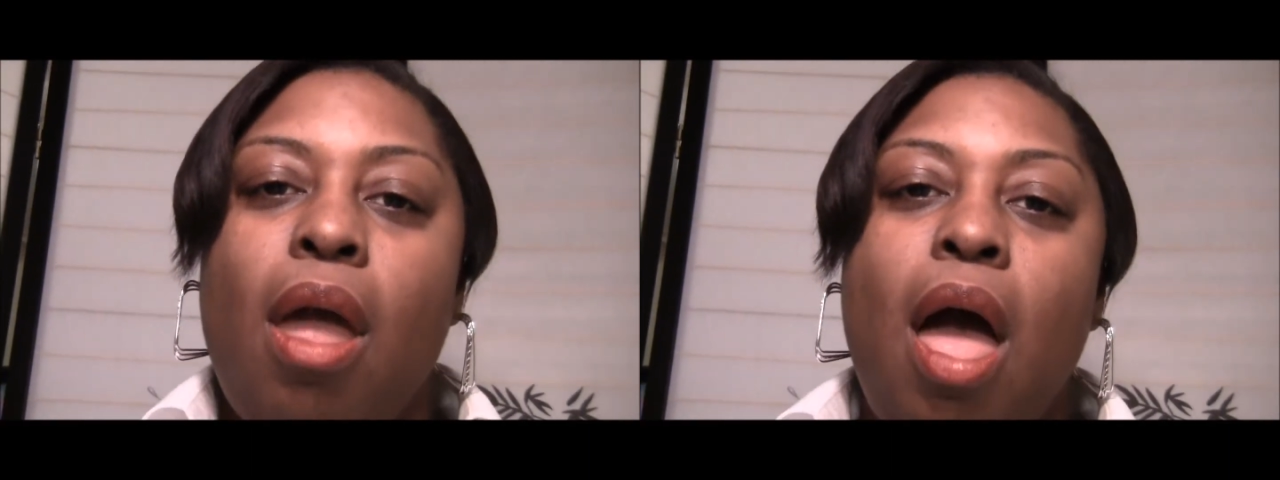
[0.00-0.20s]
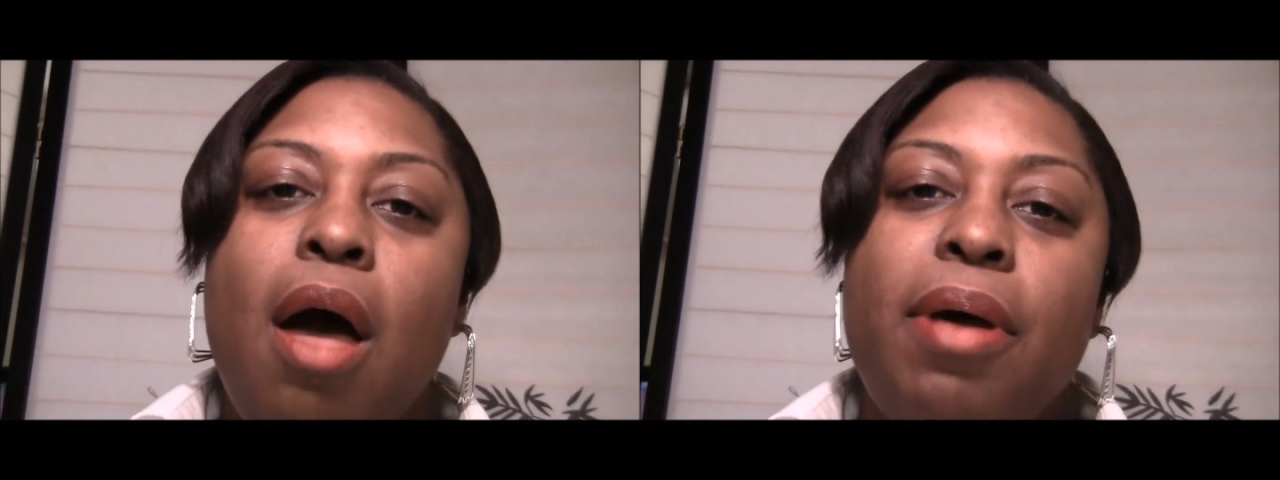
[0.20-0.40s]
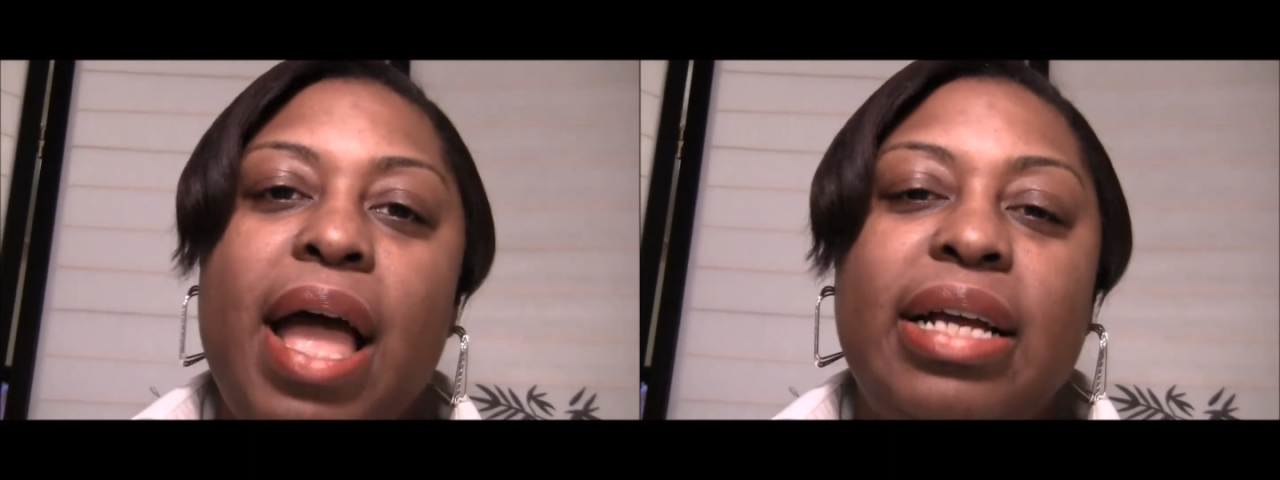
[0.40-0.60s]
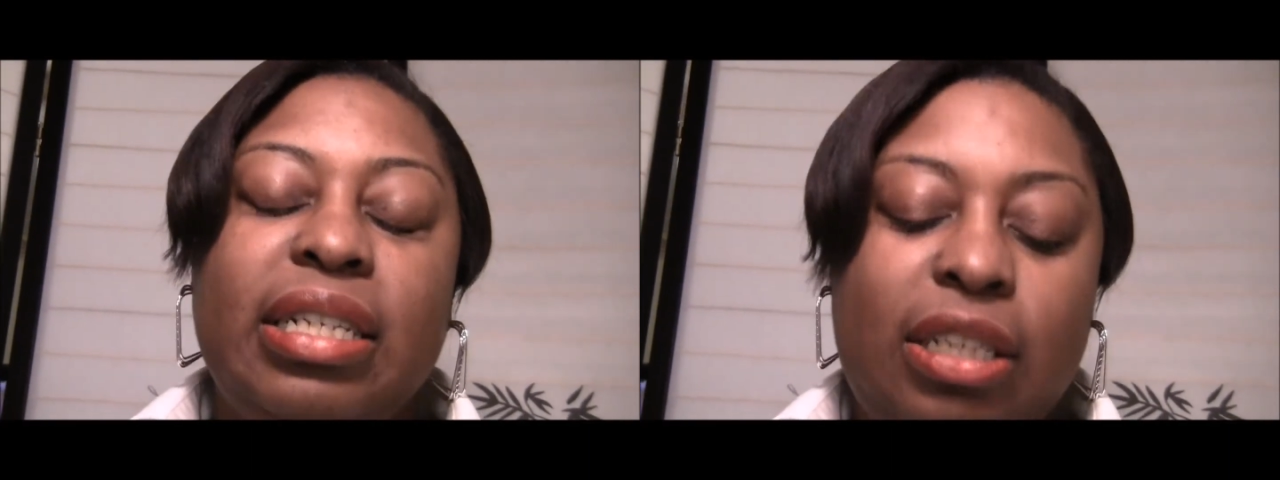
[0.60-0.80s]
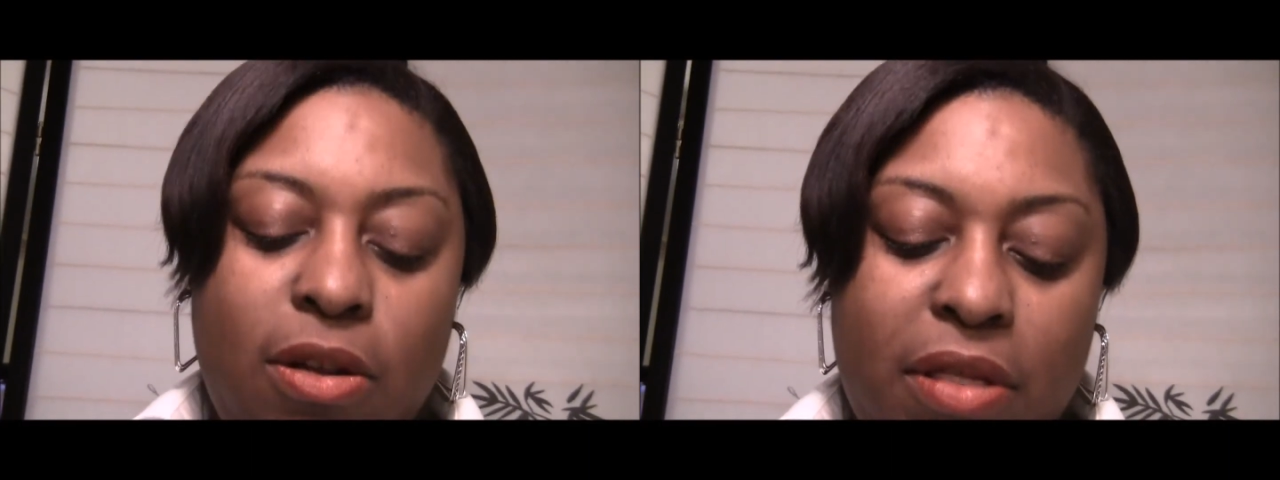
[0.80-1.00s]
Okay,
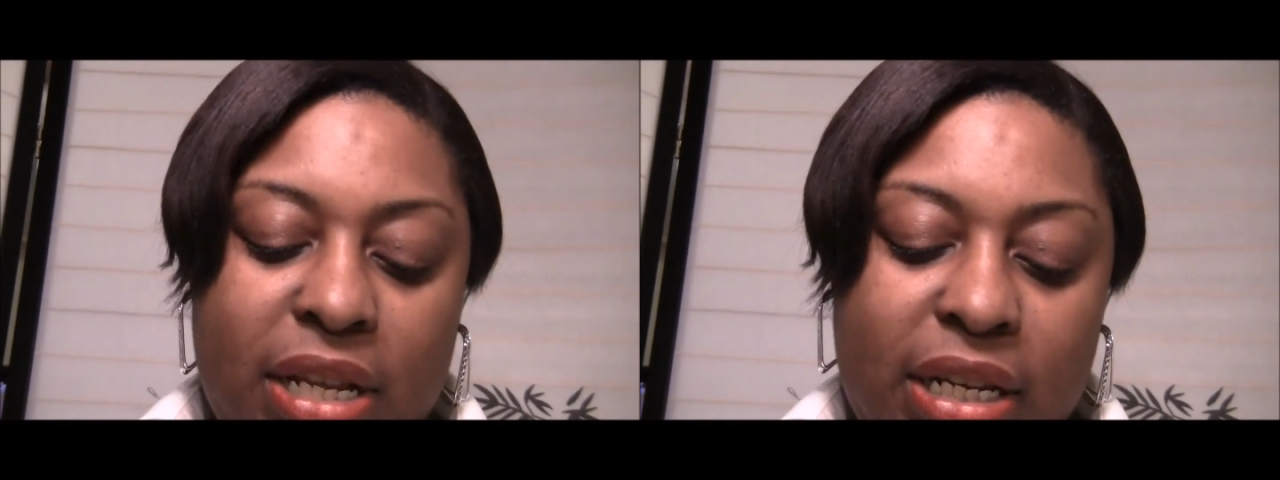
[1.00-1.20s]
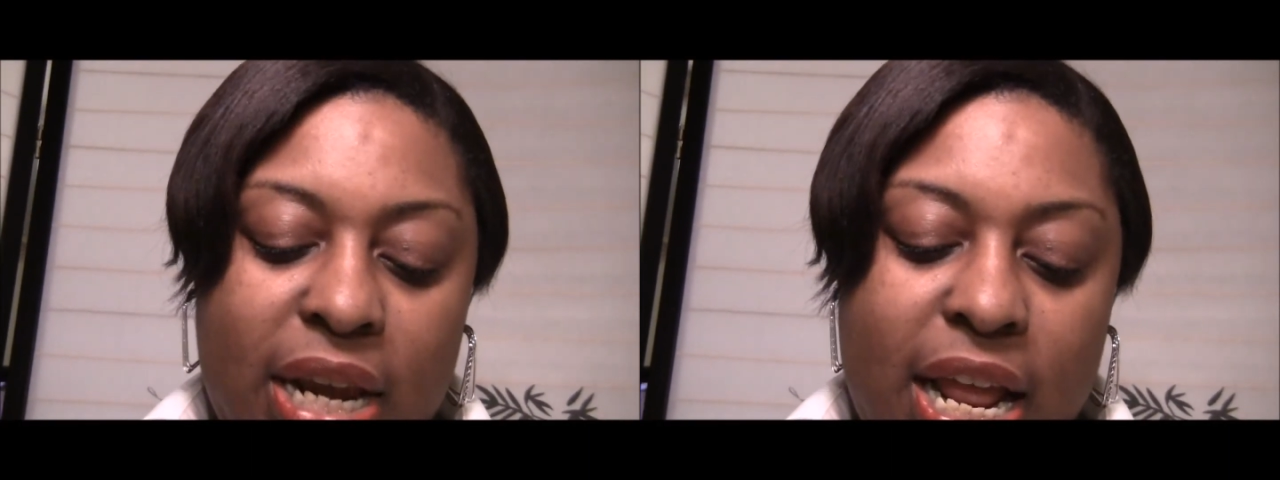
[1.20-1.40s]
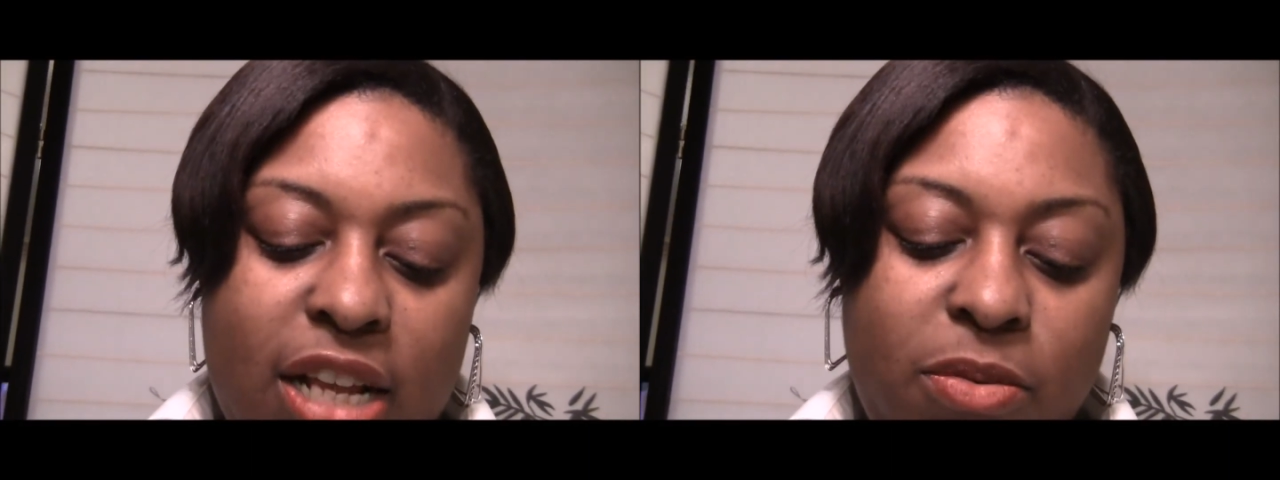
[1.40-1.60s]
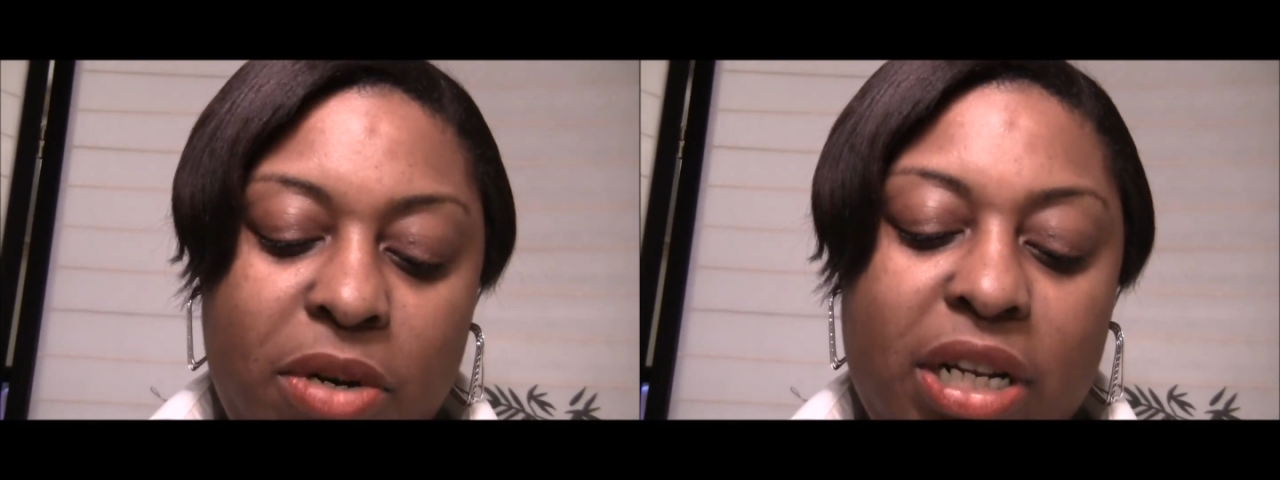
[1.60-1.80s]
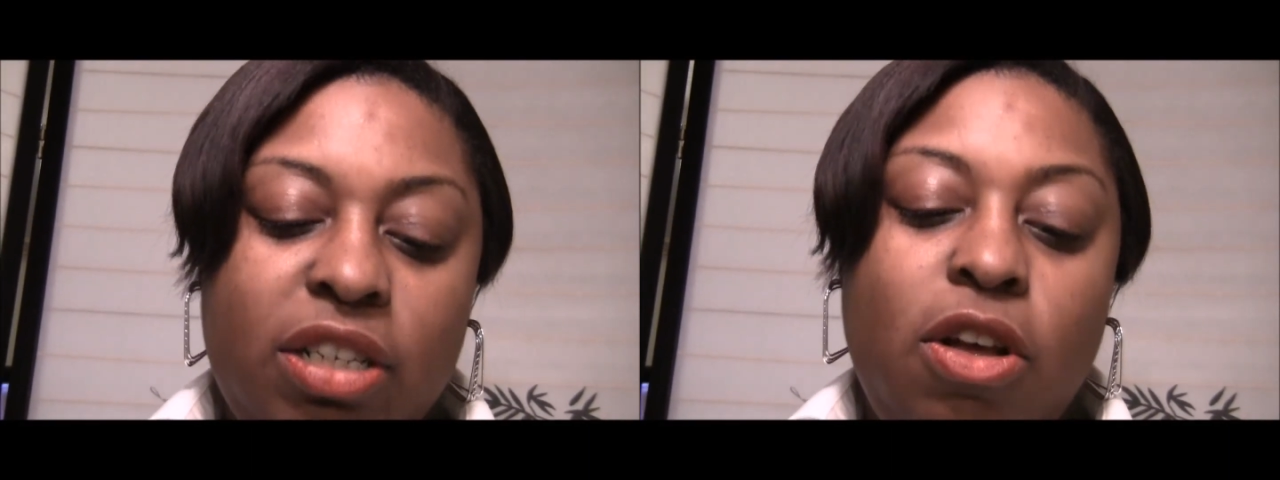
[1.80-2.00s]
so this last
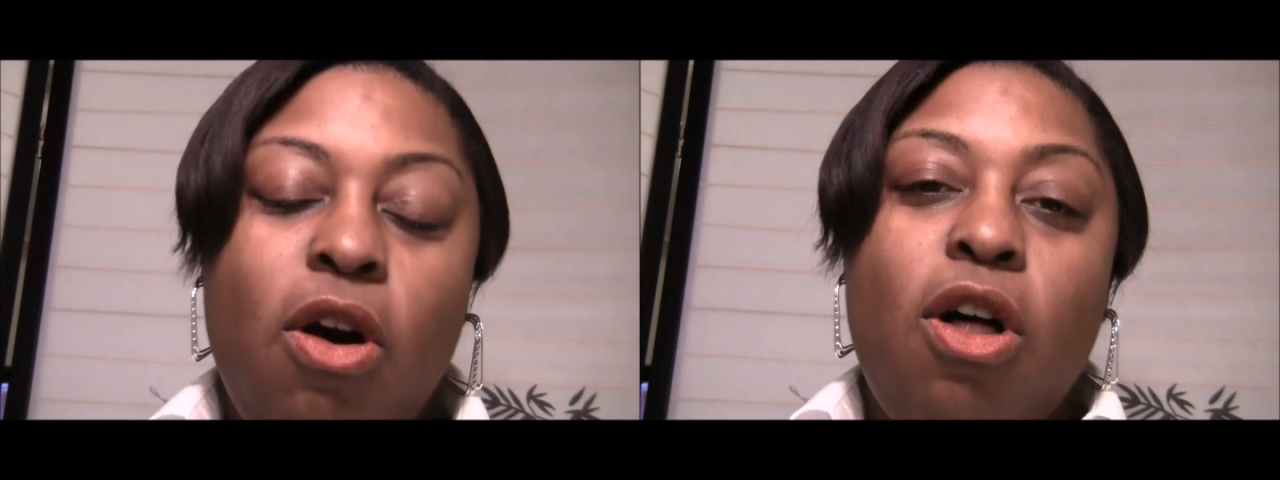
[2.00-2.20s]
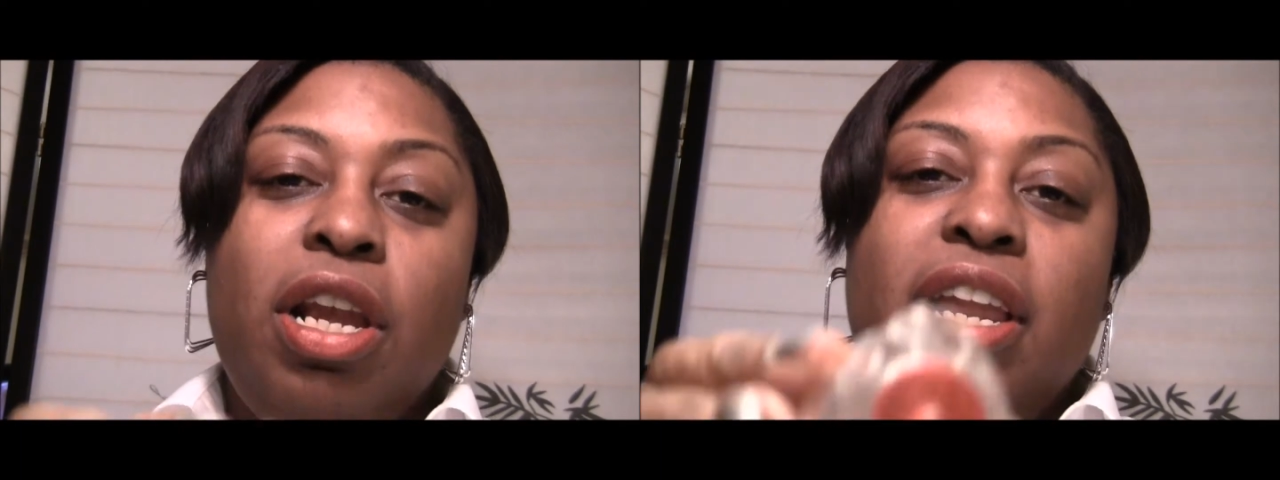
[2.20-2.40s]
one is called